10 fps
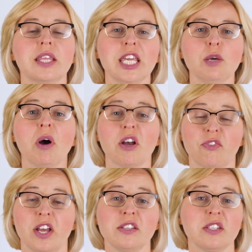The
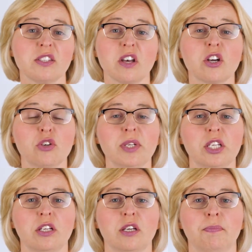EYFS is our
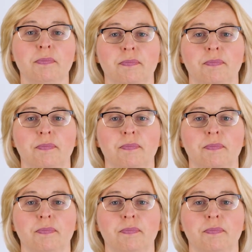curriculum.